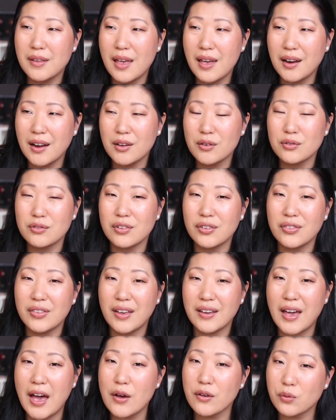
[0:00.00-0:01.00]
And I was just
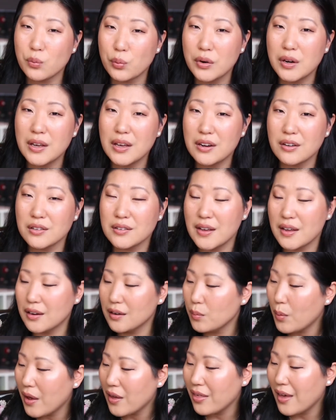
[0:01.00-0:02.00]
like, I was pretty irritated
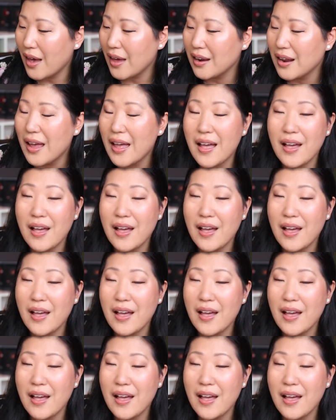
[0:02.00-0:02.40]
by that.